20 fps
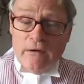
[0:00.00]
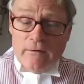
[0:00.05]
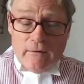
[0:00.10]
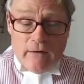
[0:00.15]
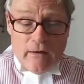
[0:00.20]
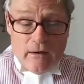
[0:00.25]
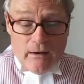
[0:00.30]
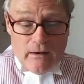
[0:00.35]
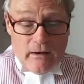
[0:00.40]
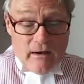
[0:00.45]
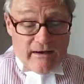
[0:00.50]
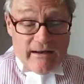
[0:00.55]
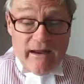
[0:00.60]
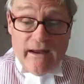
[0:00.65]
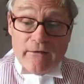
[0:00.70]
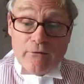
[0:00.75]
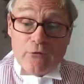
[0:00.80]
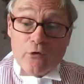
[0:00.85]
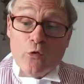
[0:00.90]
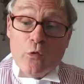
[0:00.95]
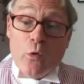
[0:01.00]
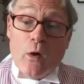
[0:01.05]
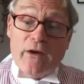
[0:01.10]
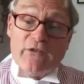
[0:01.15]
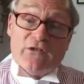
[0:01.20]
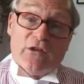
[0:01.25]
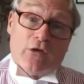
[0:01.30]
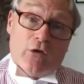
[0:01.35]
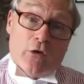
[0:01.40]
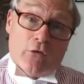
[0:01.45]
Again,
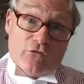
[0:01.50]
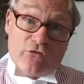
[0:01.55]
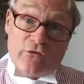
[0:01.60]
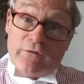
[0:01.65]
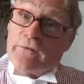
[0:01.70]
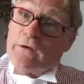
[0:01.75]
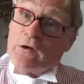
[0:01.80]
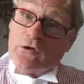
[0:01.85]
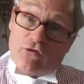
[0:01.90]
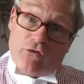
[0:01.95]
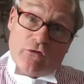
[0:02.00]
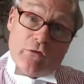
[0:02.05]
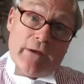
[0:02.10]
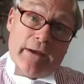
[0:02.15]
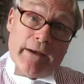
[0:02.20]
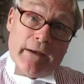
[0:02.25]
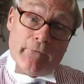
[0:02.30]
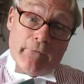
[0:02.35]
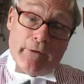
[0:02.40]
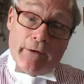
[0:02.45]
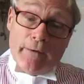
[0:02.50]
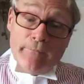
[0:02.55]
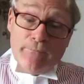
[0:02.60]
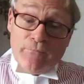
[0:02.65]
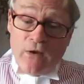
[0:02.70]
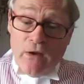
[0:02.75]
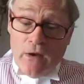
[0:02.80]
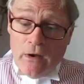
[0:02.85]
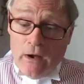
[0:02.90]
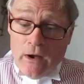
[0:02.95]
quite a controversial area.
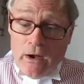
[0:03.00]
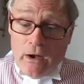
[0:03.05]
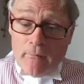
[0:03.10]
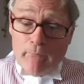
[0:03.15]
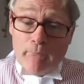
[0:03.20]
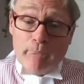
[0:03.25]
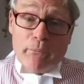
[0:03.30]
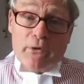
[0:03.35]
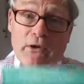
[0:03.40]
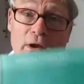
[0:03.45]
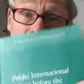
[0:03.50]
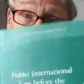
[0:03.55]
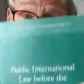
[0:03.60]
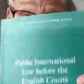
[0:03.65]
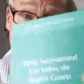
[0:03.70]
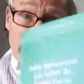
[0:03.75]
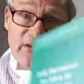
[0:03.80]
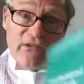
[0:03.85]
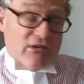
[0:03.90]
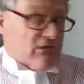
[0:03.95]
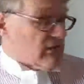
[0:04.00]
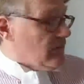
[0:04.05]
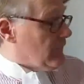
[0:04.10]
But I think this is